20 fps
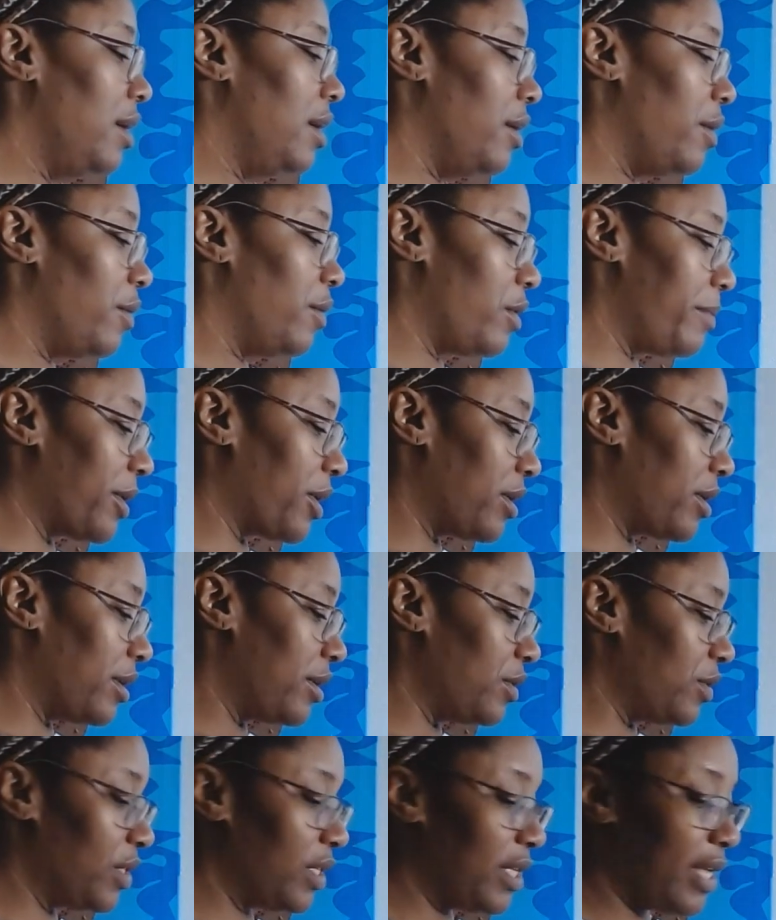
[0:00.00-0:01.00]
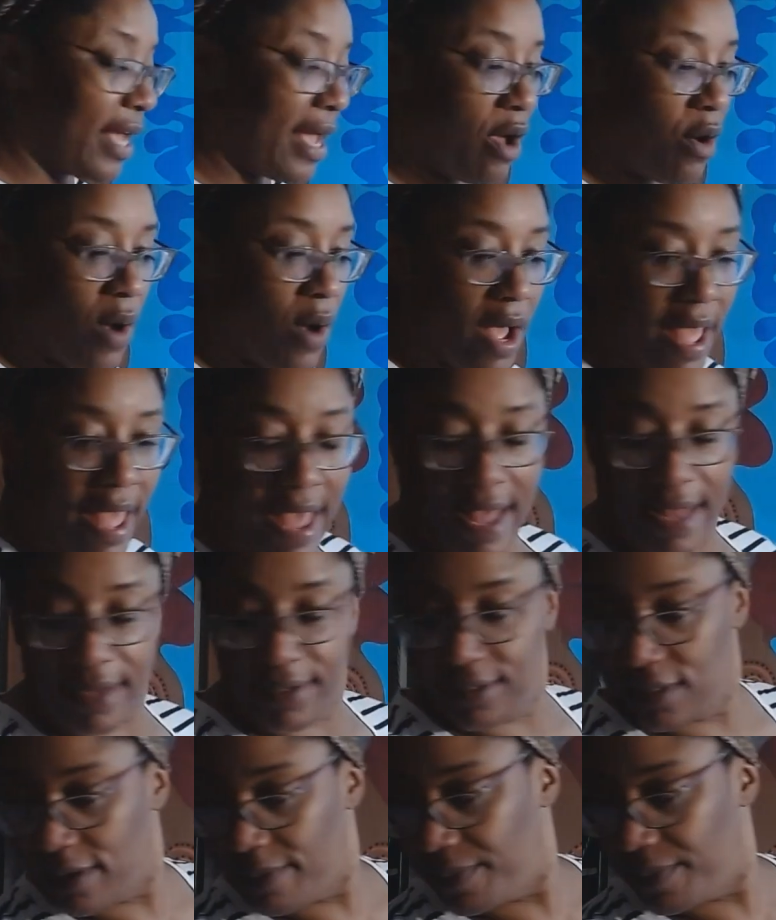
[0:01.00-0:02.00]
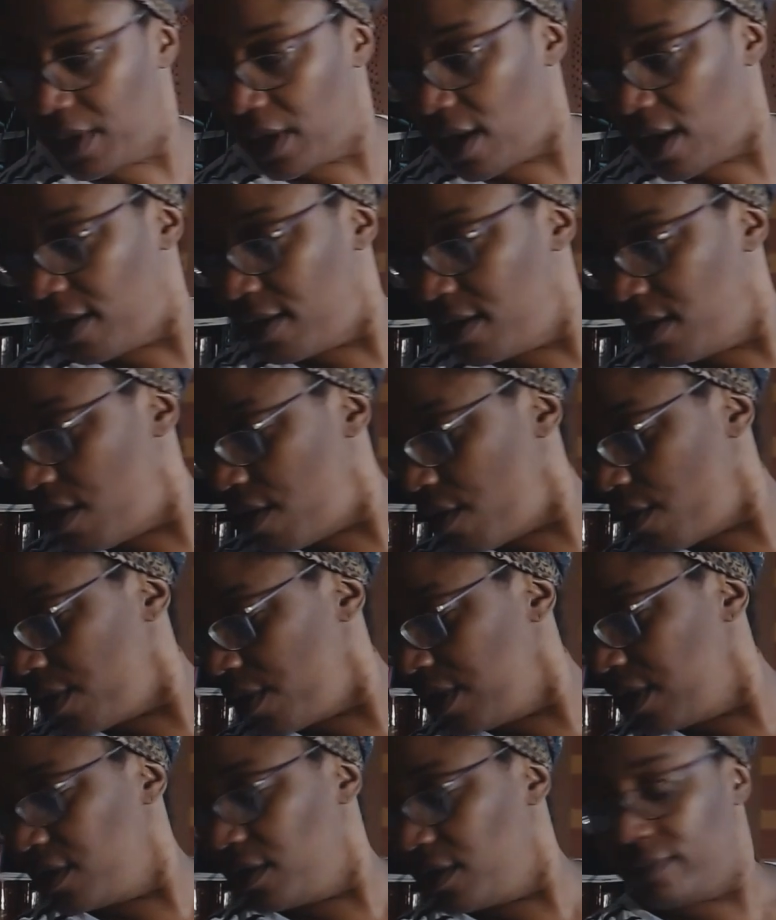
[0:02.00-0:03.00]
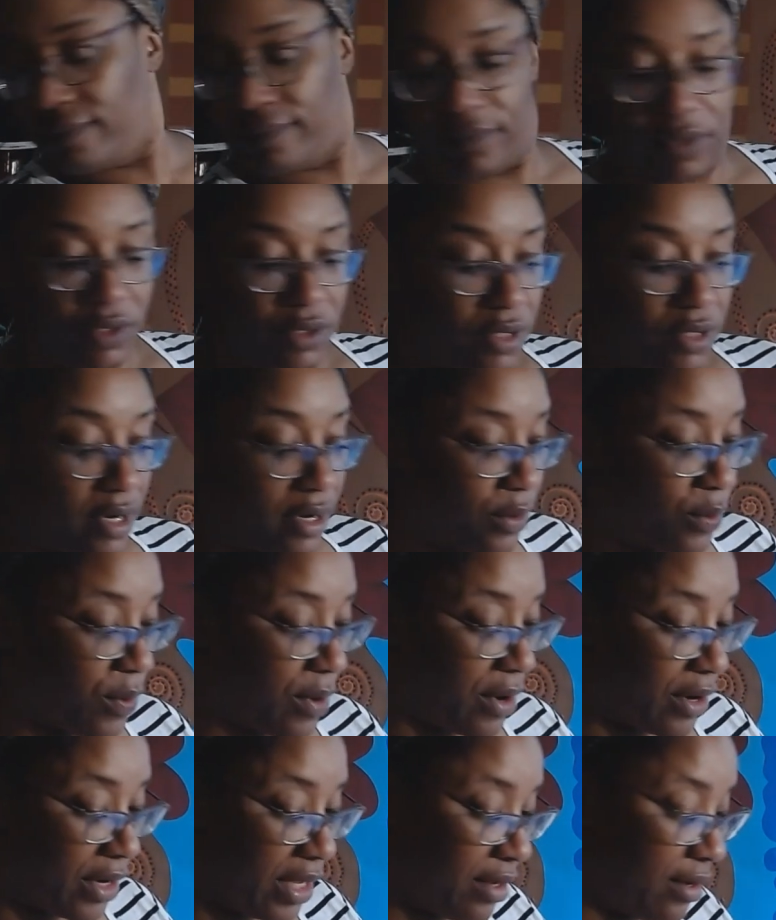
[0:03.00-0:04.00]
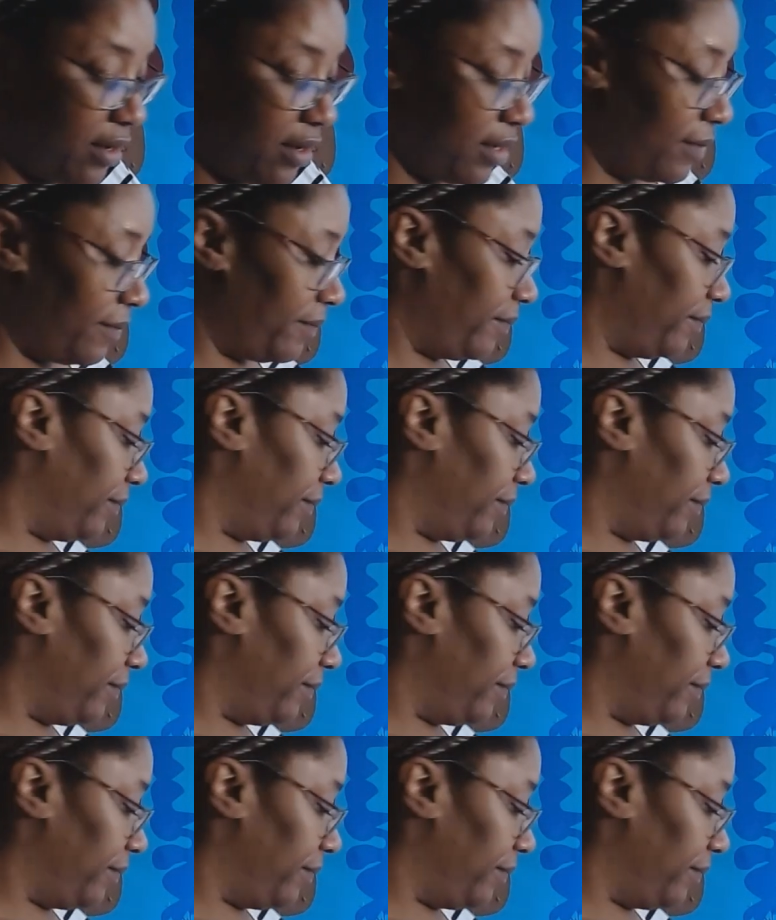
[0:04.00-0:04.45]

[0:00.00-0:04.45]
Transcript: What am I gonna do today? Oh, I had some that I already started working on.